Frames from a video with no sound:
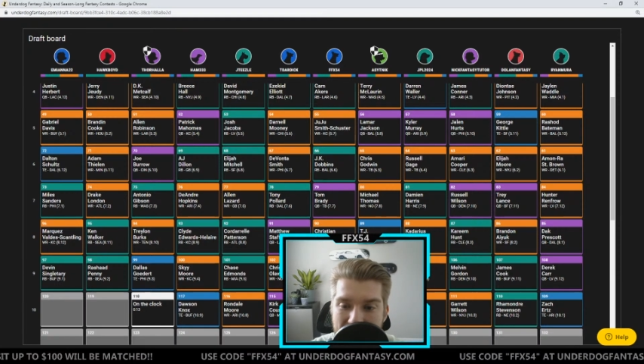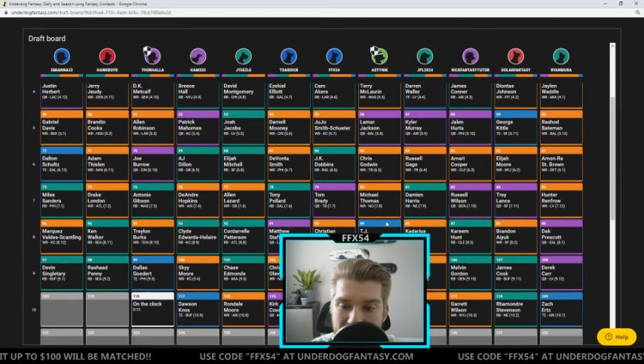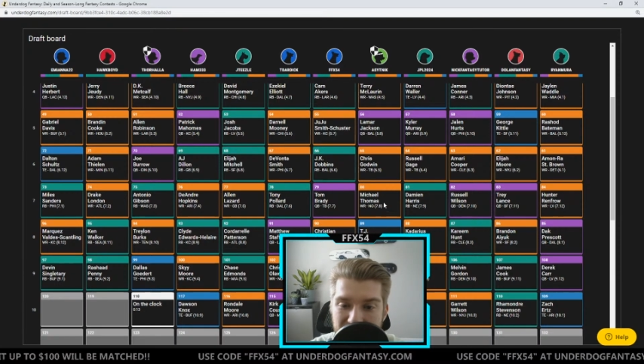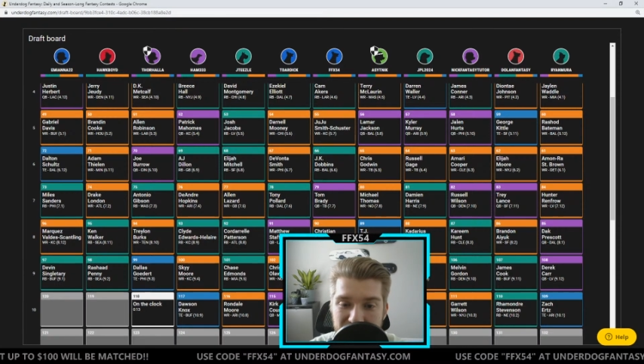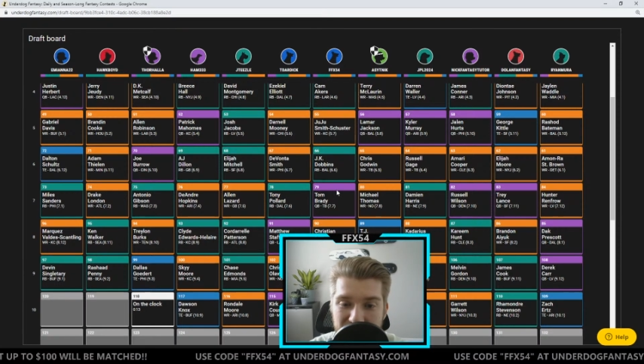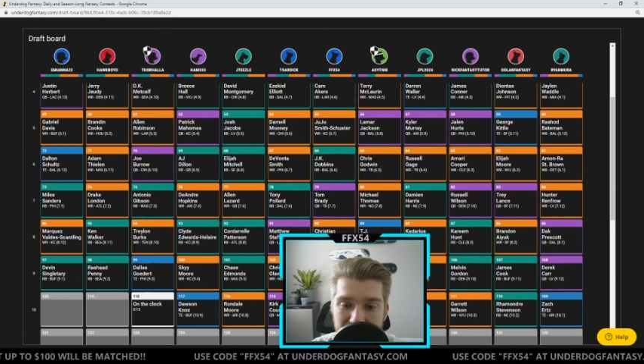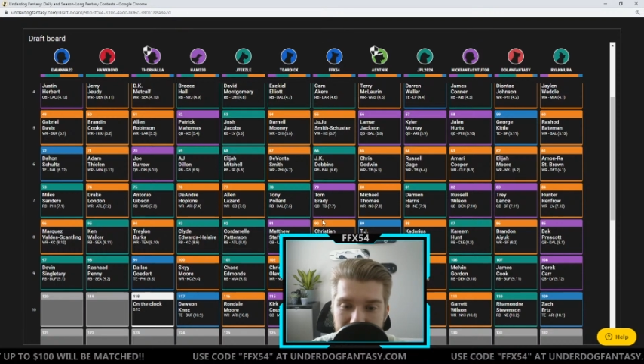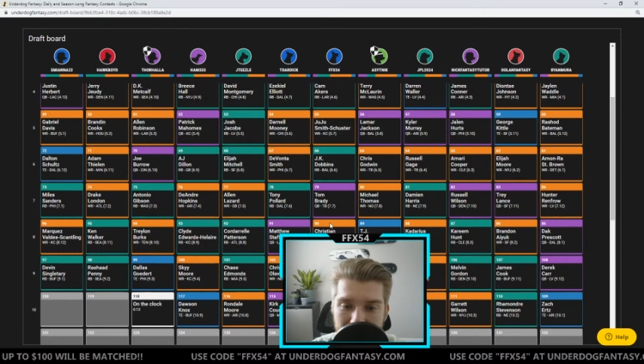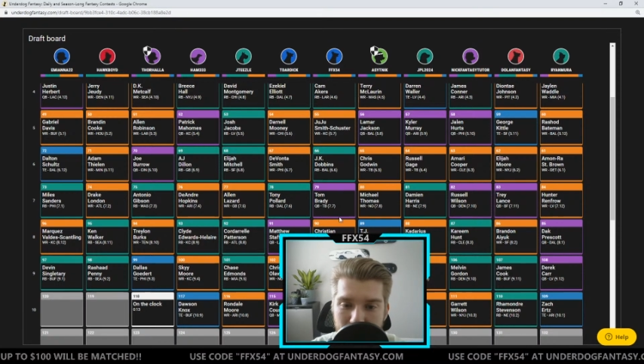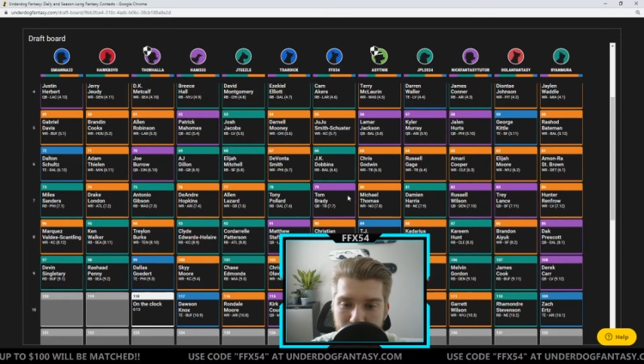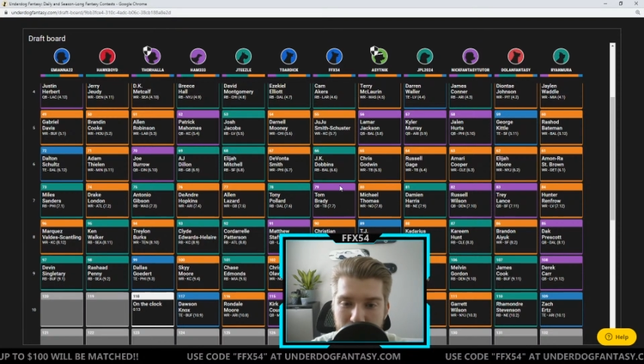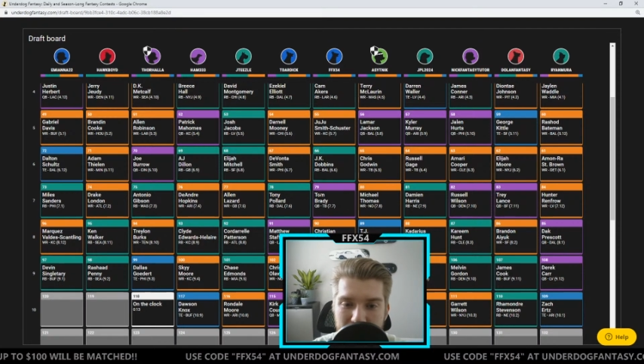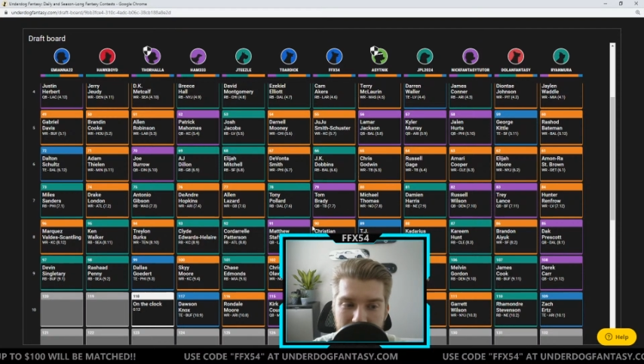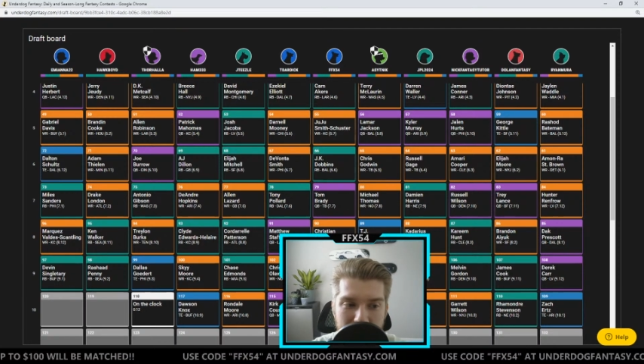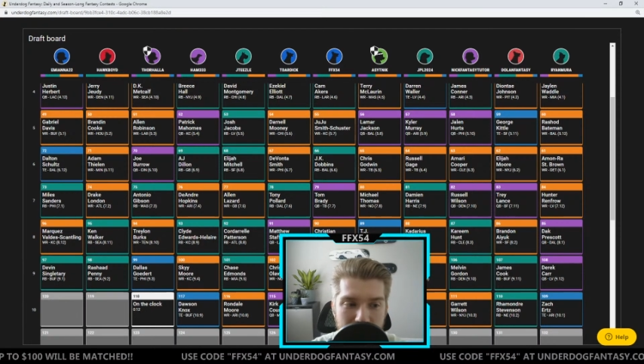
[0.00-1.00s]
honestly up
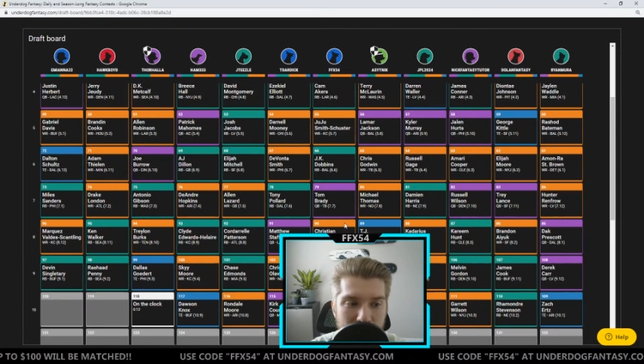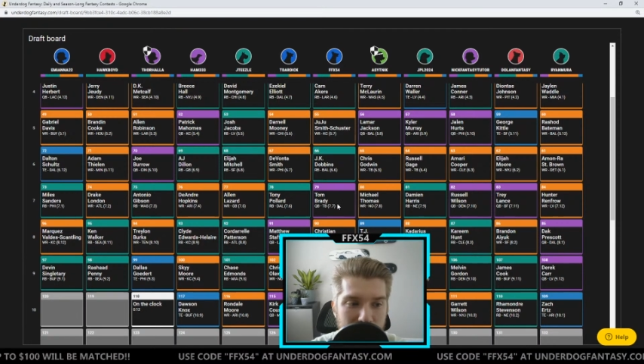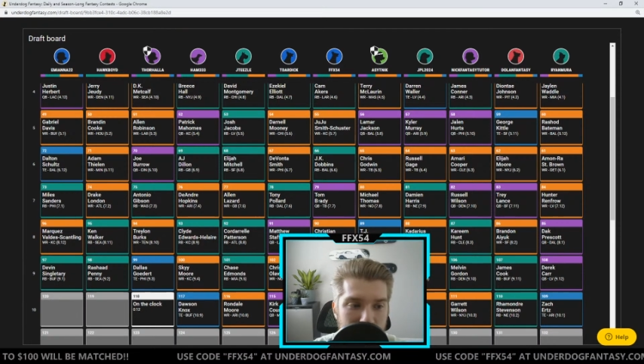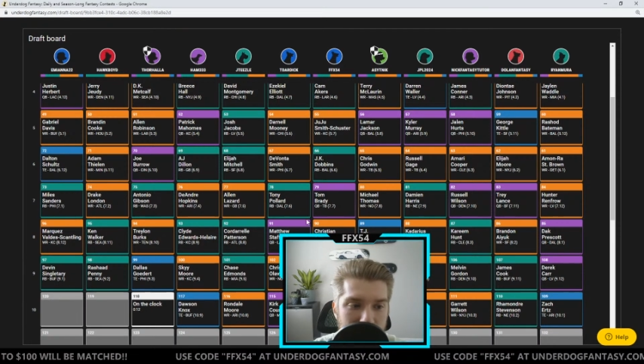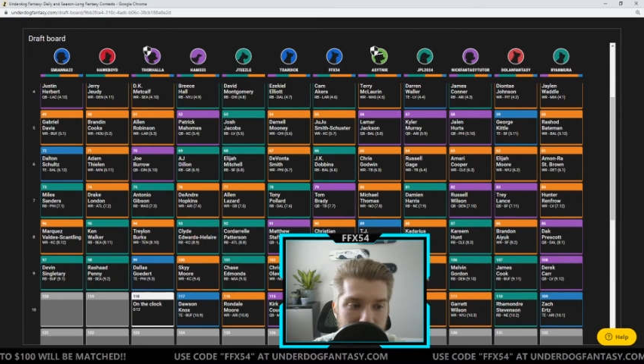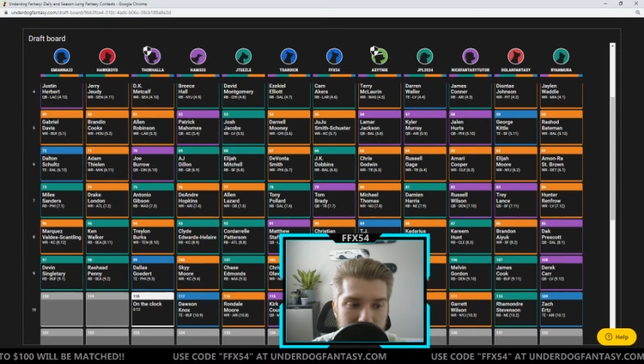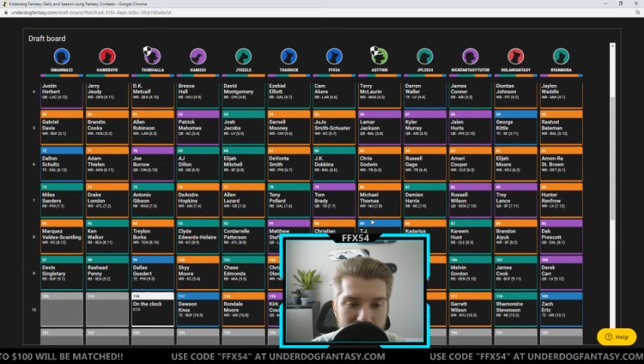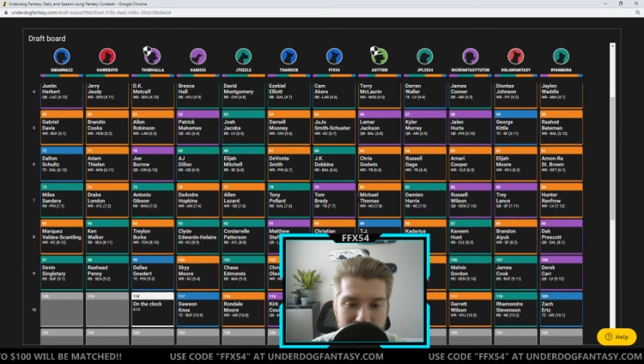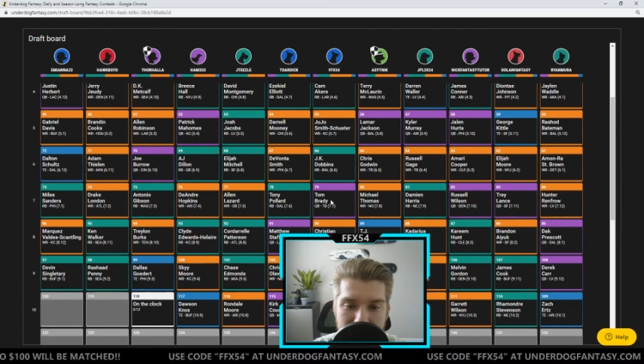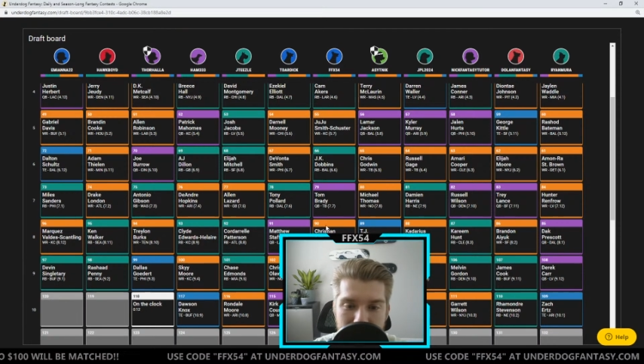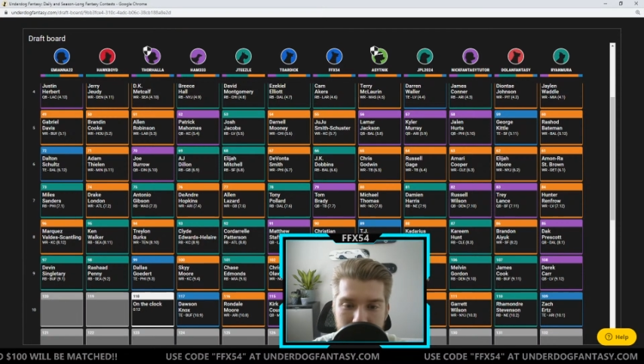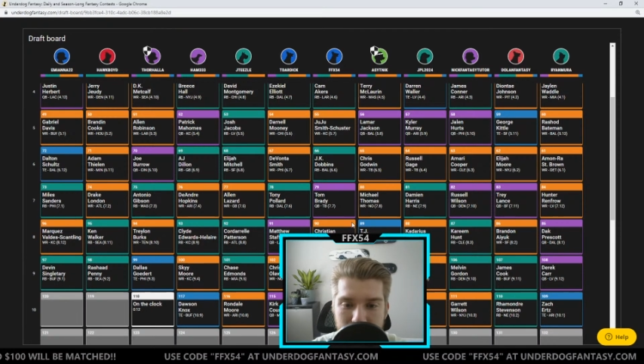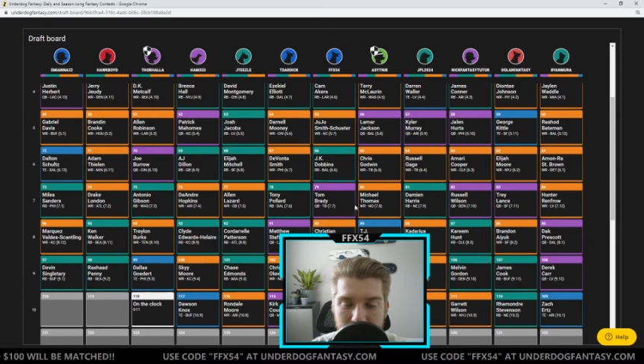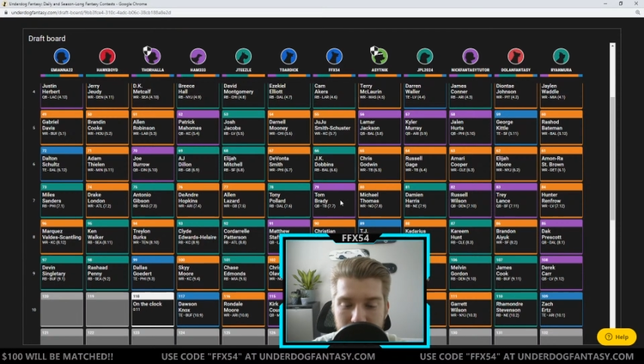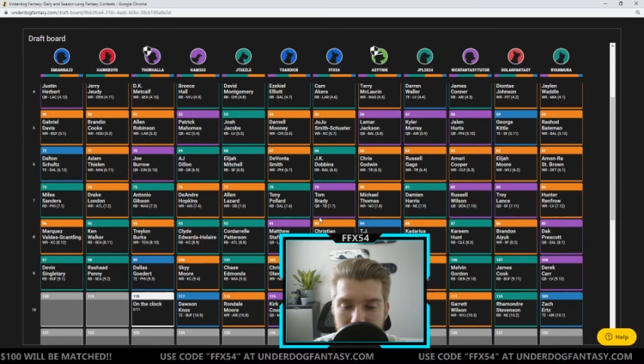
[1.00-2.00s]
here, like in the
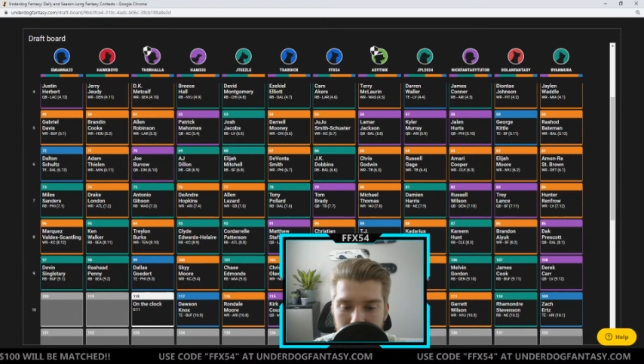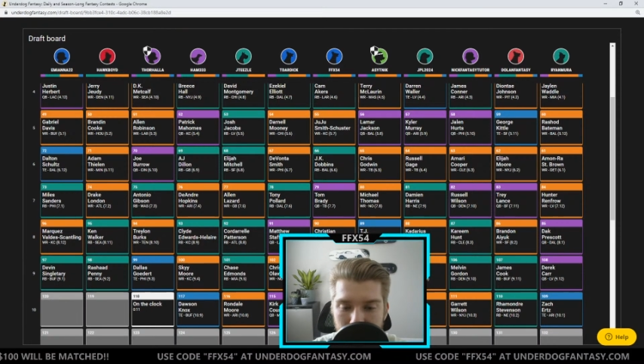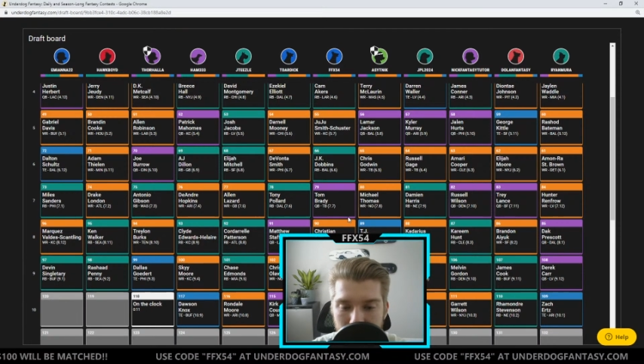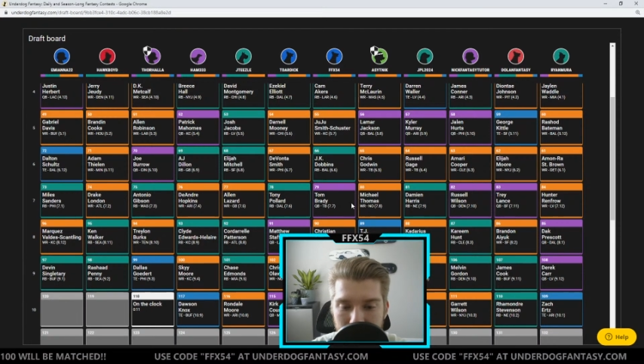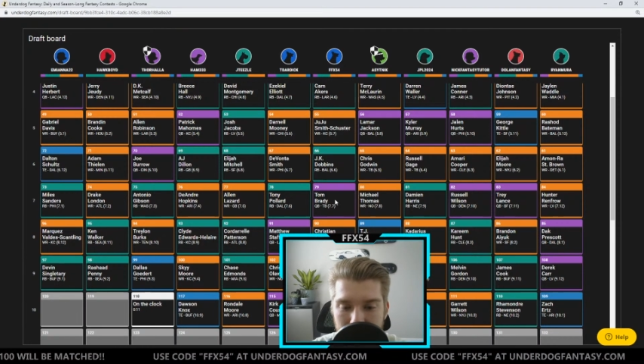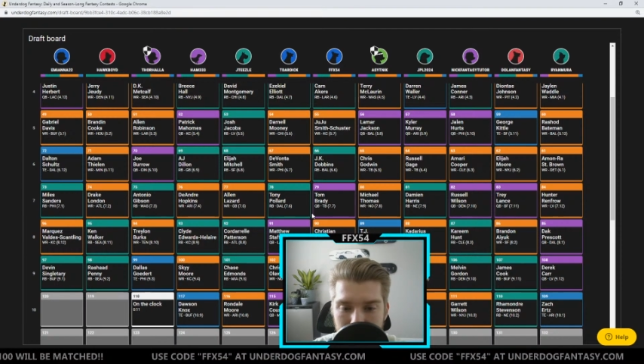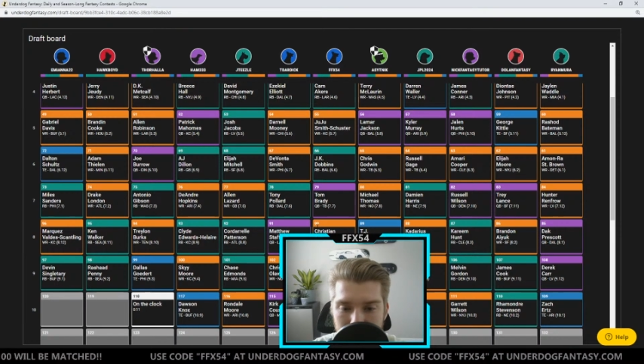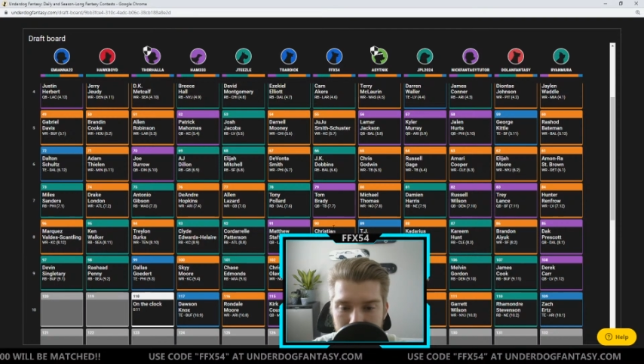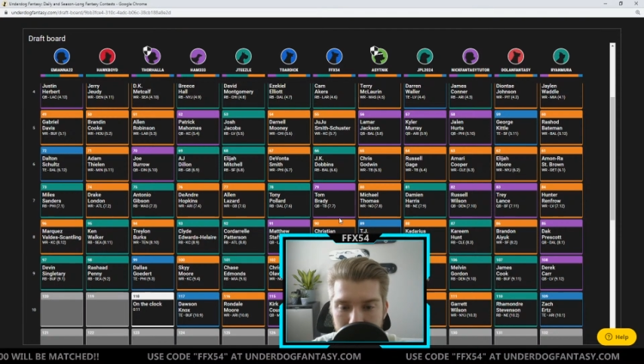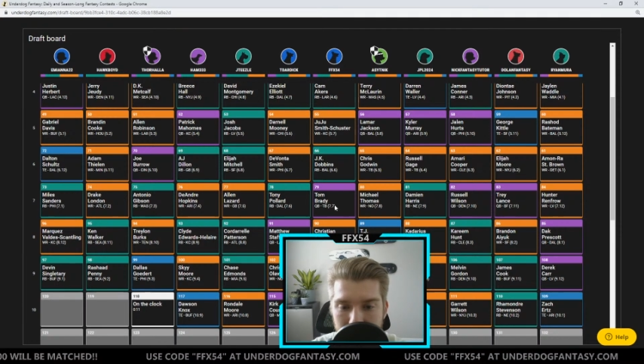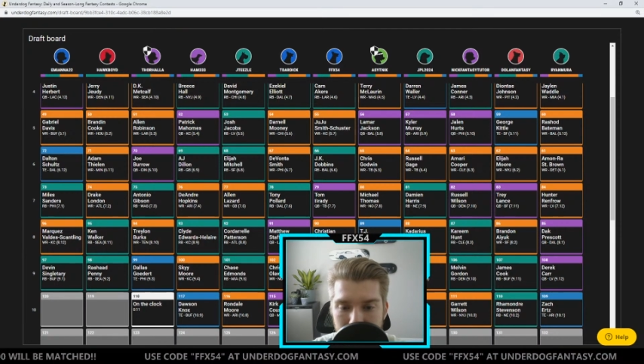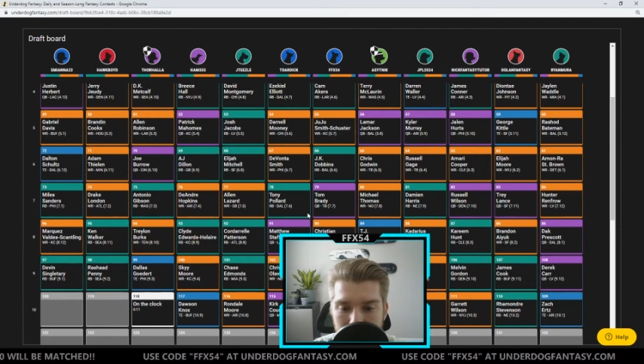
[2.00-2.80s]
7th and 8th round.